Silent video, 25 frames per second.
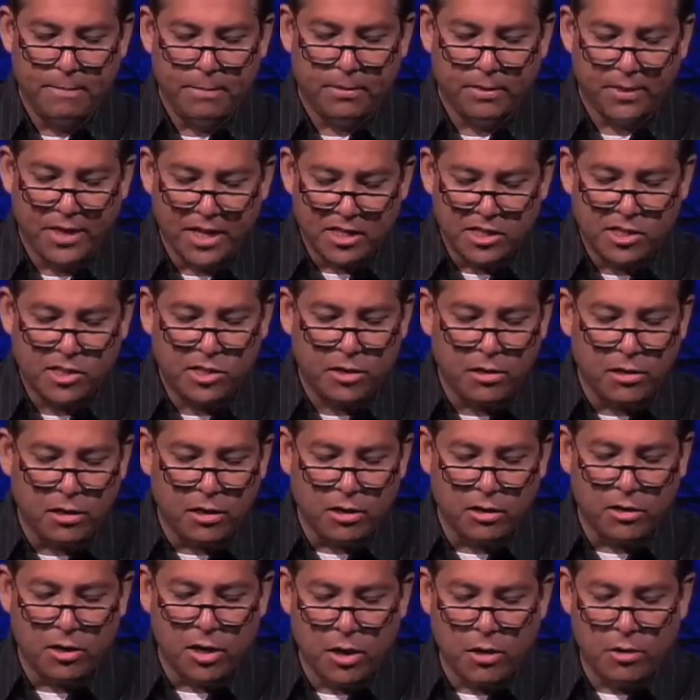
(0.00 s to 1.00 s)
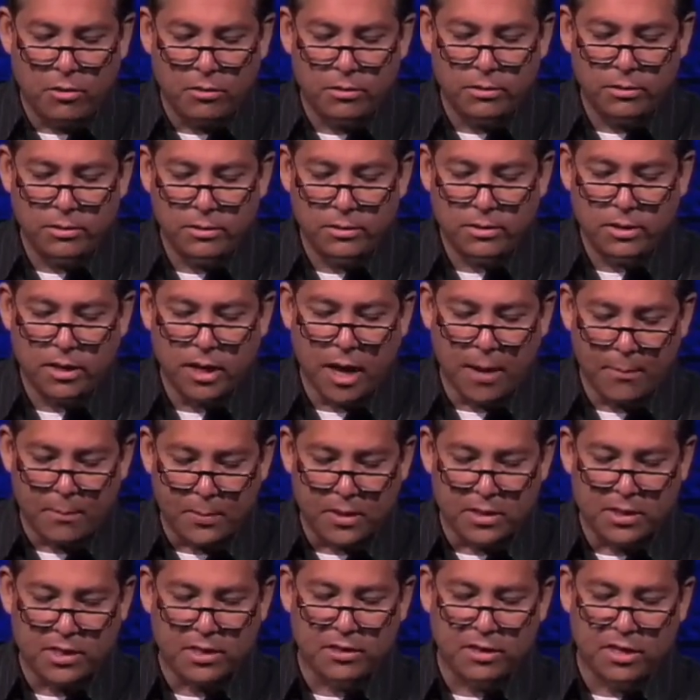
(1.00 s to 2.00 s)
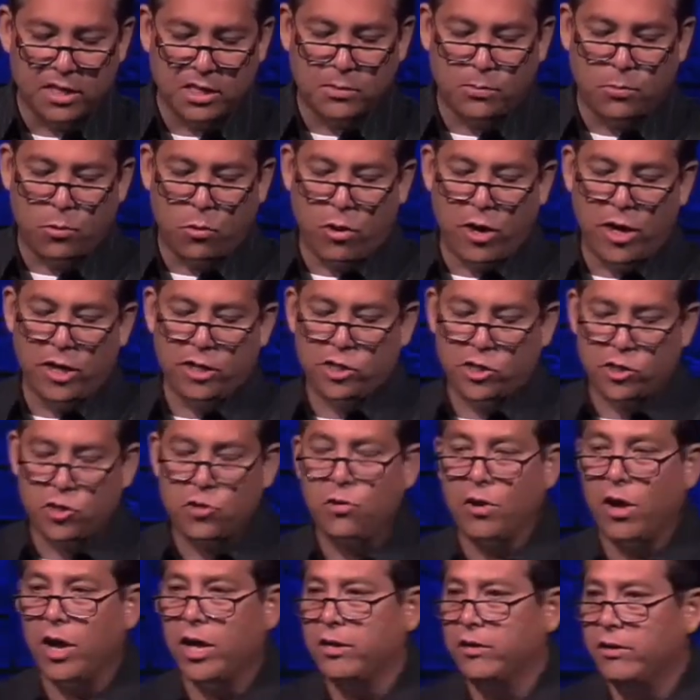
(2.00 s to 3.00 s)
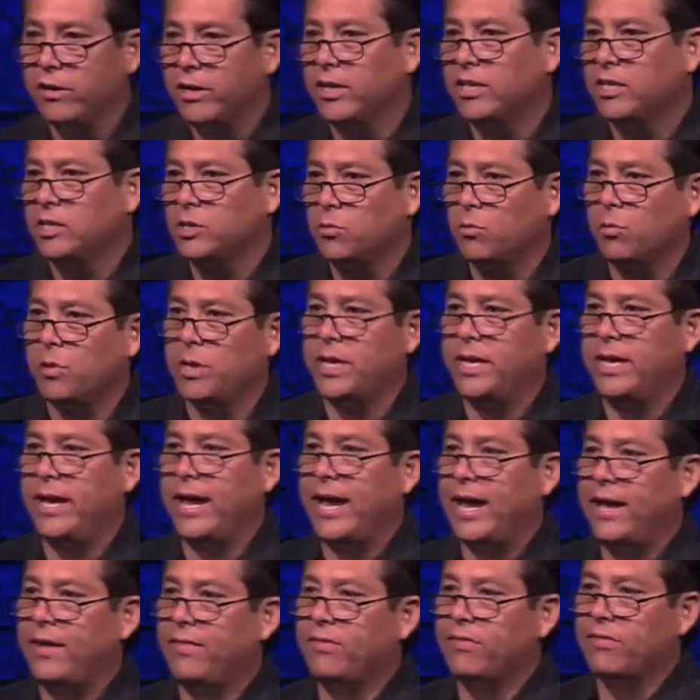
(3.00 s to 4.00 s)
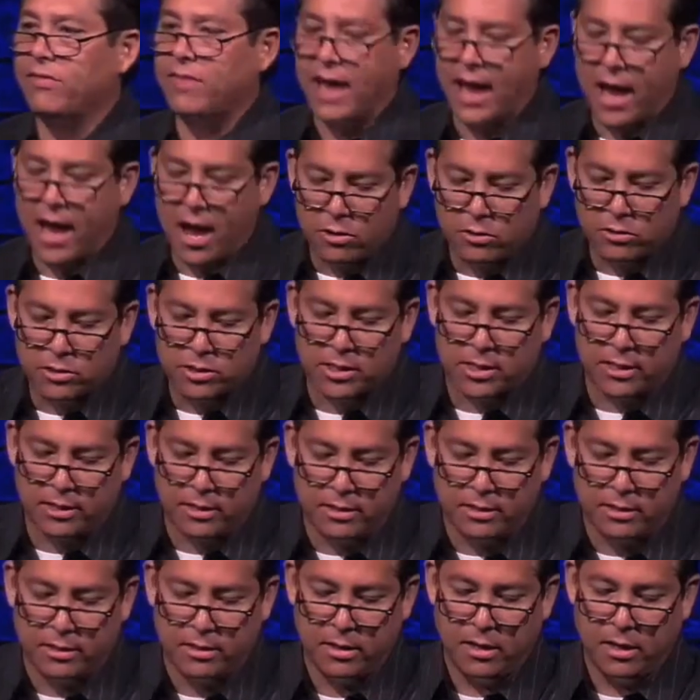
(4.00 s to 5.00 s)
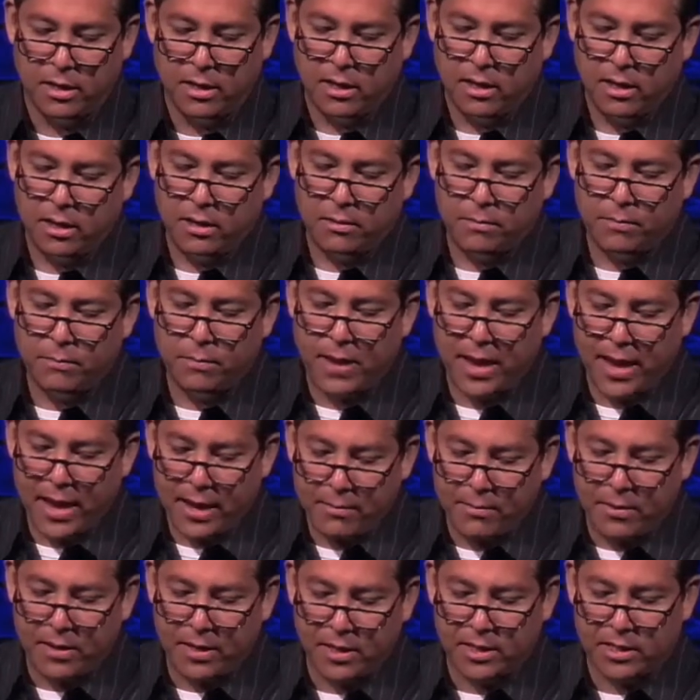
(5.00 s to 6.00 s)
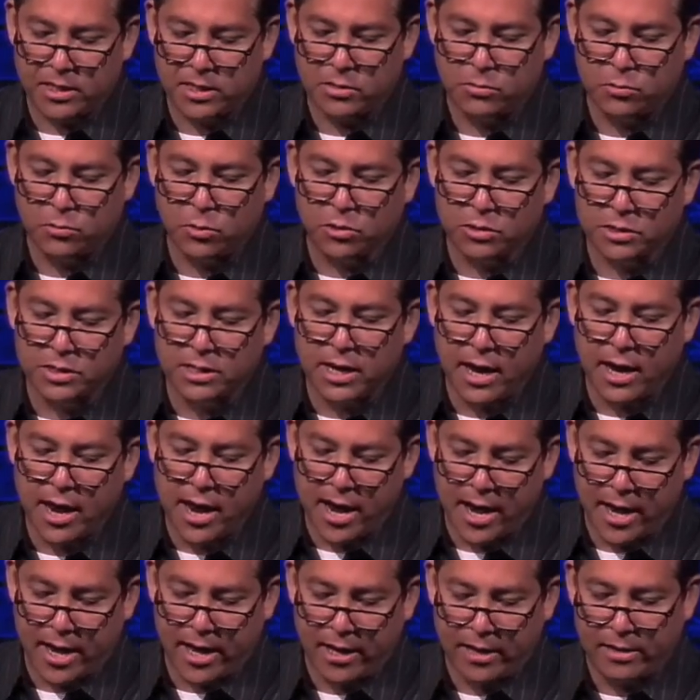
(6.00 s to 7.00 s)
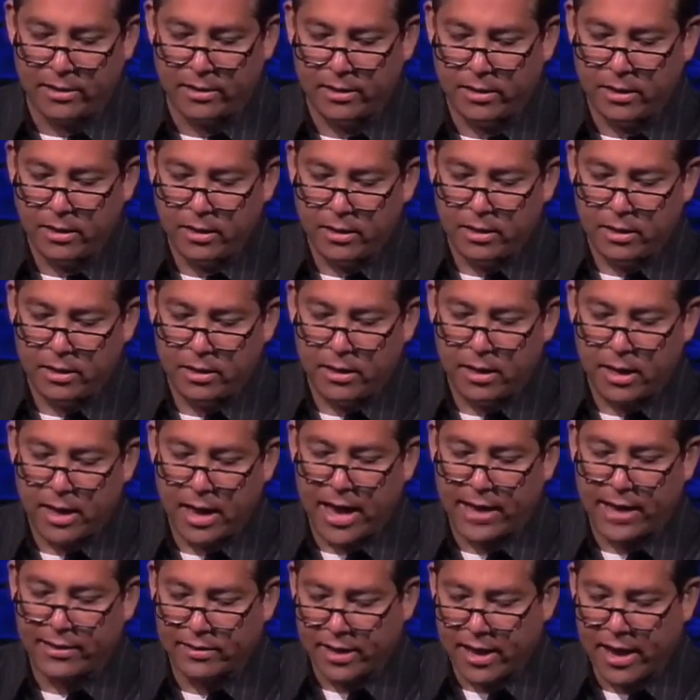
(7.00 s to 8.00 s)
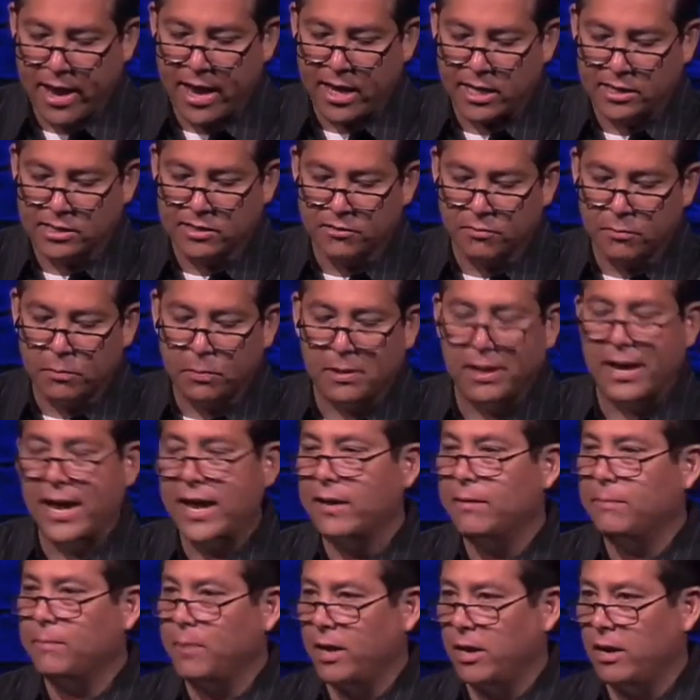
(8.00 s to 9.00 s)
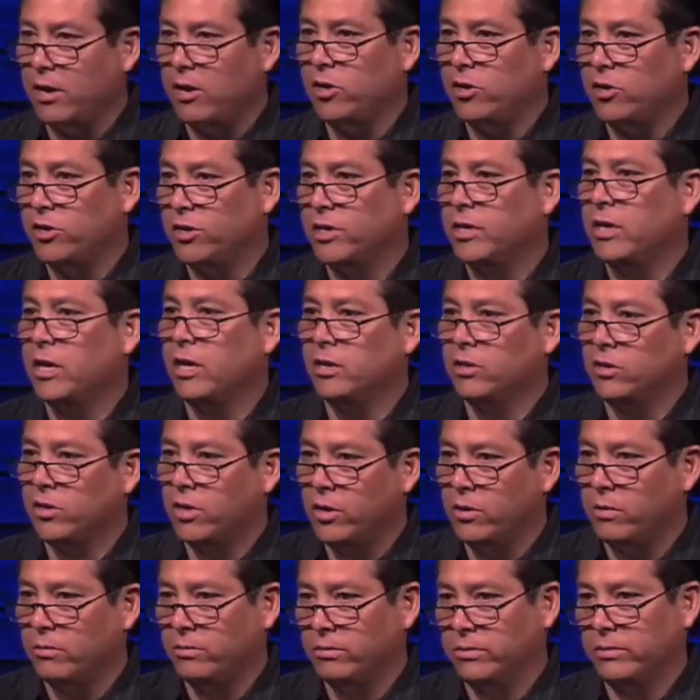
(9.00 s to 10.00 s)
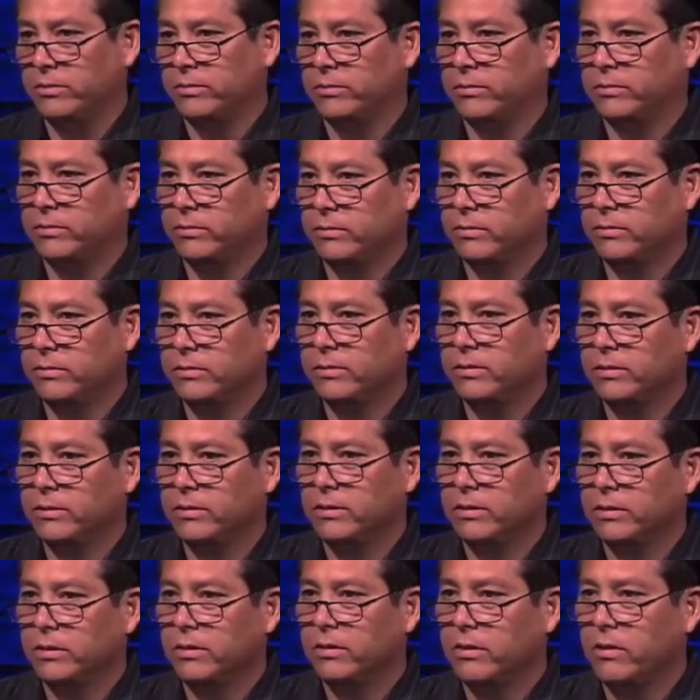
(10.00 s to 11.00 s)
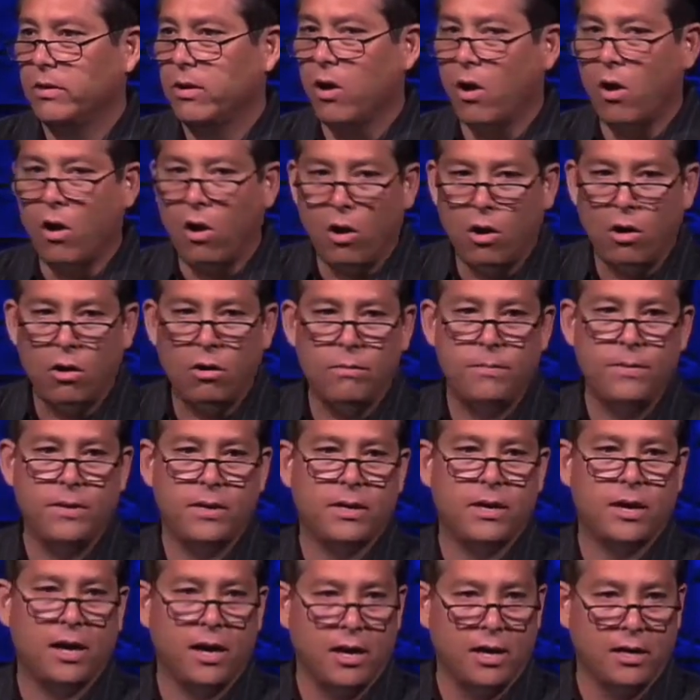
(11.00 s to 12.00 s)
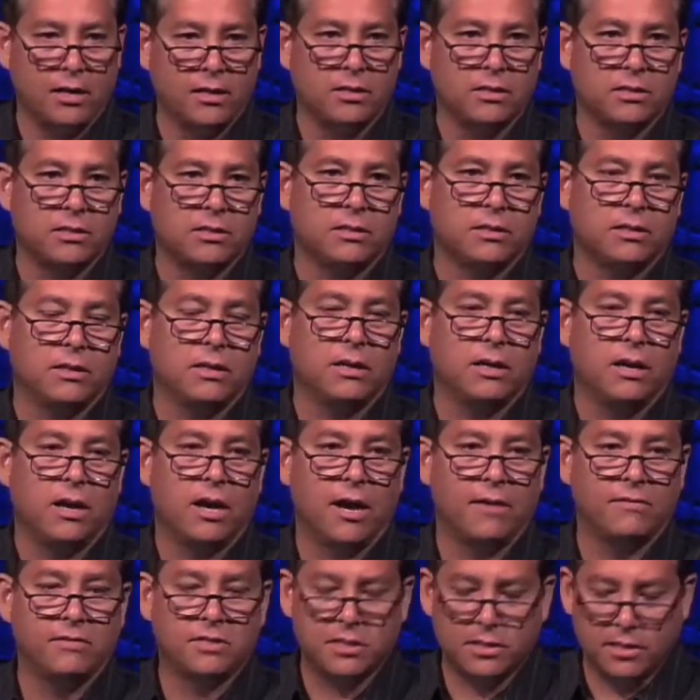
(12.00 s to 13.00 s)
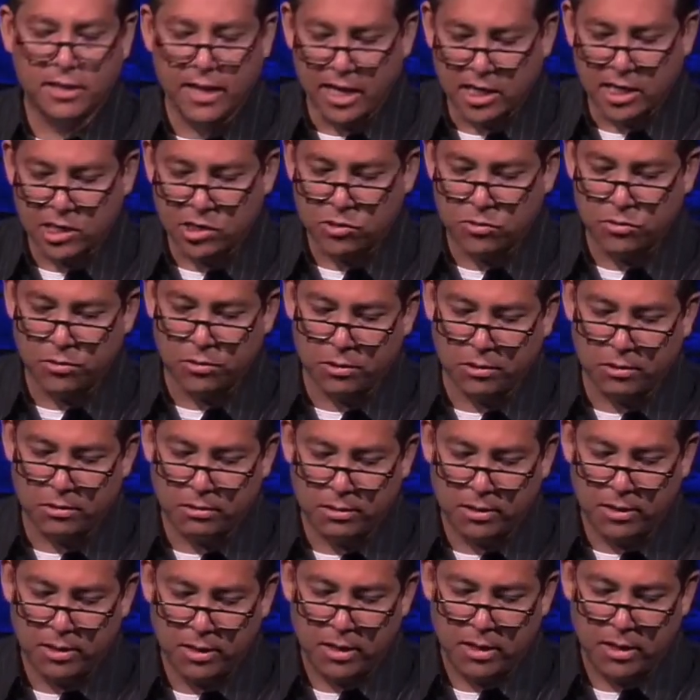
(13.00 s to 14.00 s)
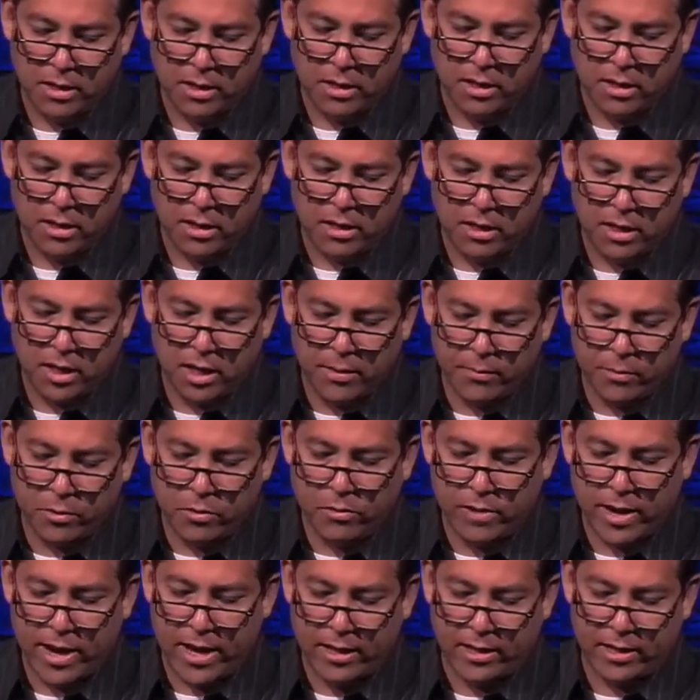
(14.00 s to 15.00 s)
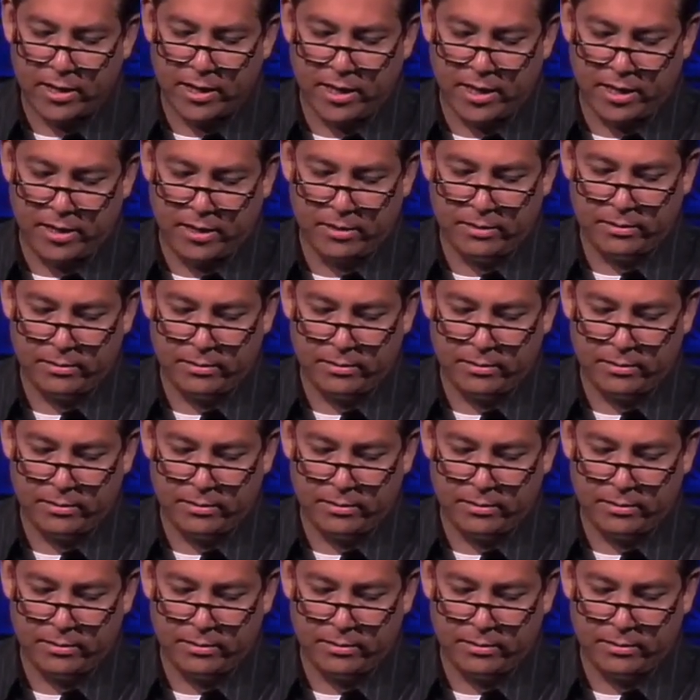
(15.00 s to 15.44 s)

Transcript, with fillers: This year alone, up until this point, two hundred twenty-eight thousand babies will die at the hands of Planned Parenthood alone, all because of sexual immorality.